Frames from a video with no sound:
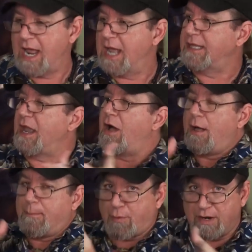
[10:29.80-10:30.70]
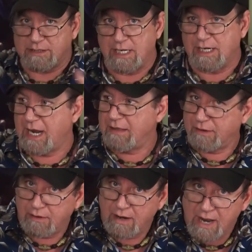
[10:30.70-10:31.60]
and they all press
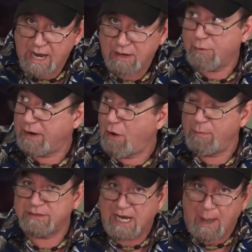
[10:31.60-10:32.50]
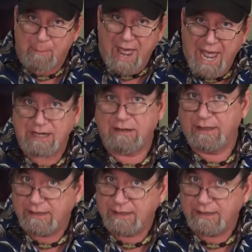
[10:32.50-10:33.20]
together and create almost like a paddle